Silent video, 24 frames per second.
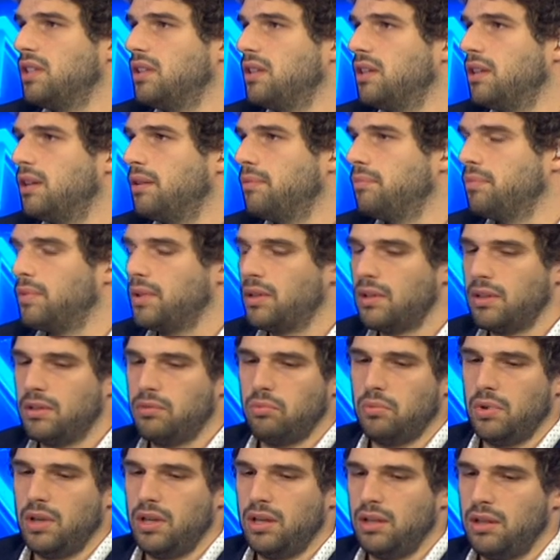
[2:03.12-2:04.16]
It
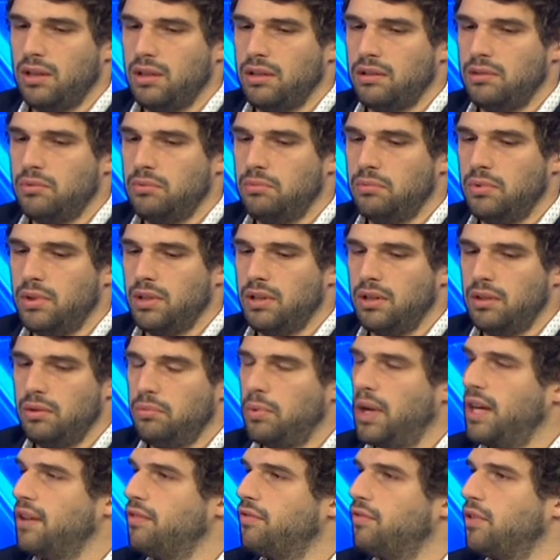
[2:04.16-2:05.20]

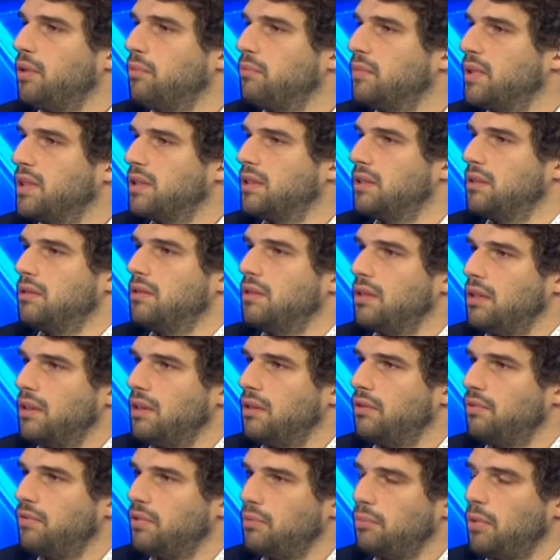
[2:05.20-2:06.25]
went from
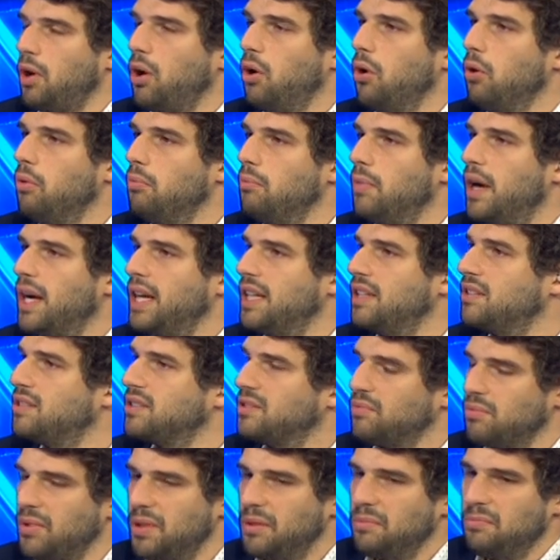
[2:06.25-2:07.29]
the home
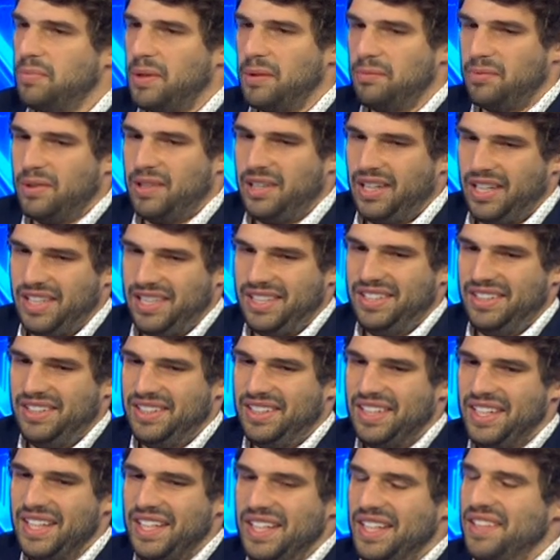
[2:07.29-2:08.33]
miners, where people had
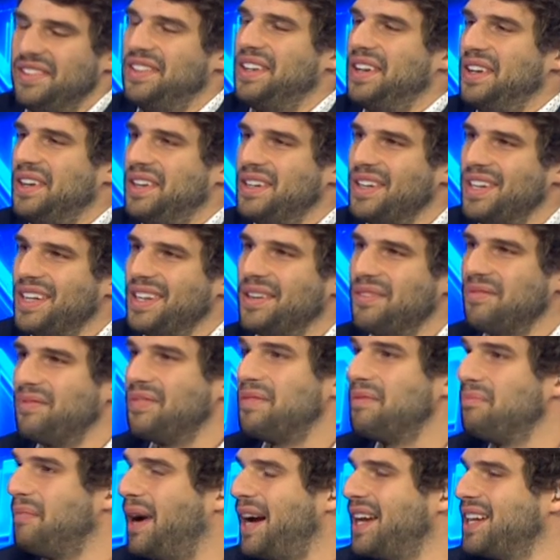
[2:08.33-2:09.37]
their
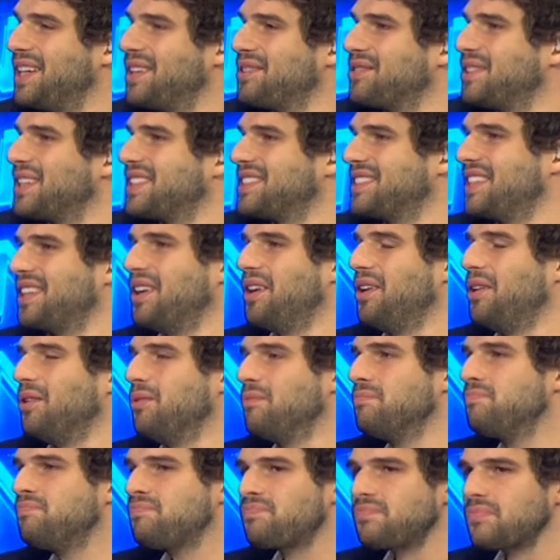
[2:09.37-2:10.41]
mining rigs at
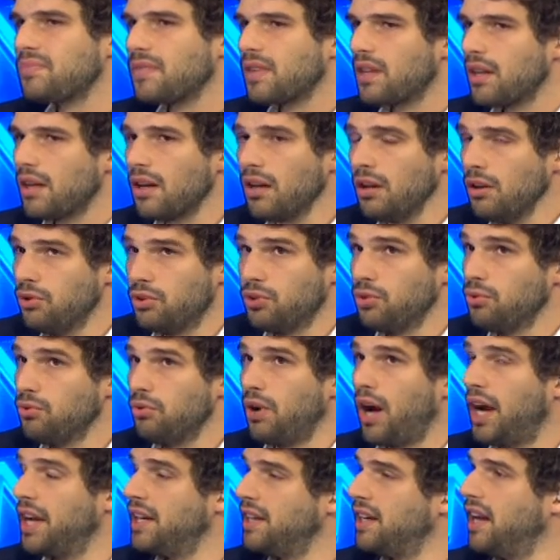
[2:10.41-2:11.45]
home, to
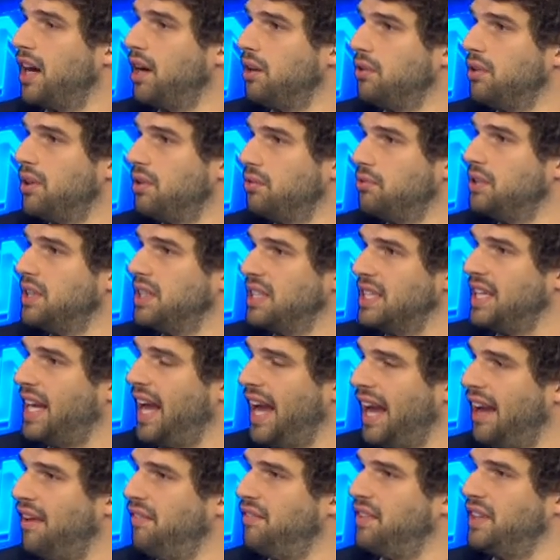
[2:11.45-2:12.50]
right now a really
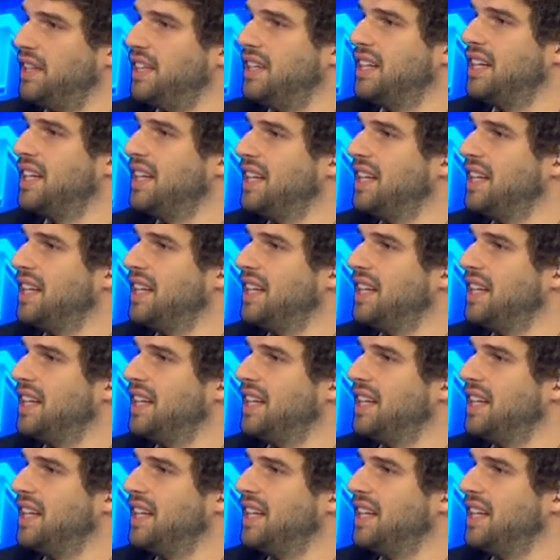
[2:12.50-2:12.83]
heavy